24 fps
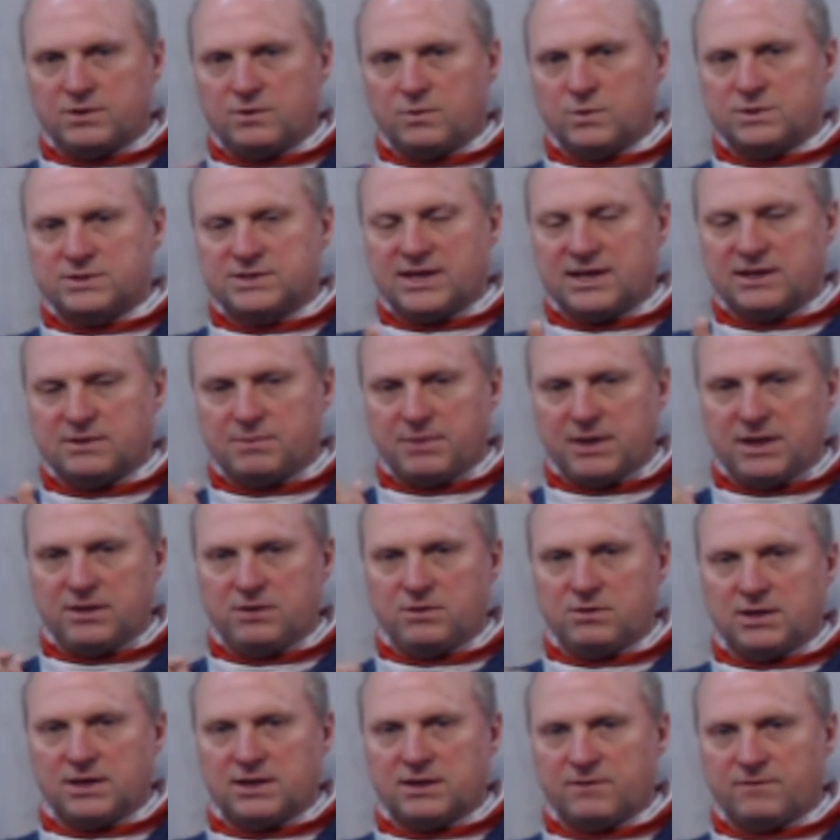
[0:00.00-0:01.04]
what size bait you
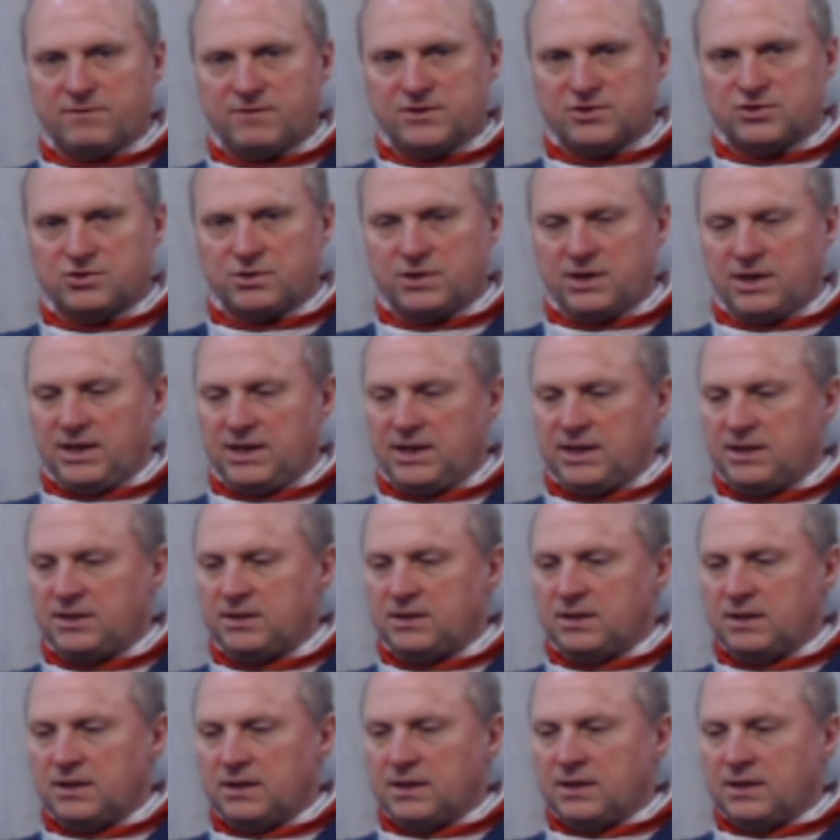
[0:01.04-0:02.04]
think the fish are eating,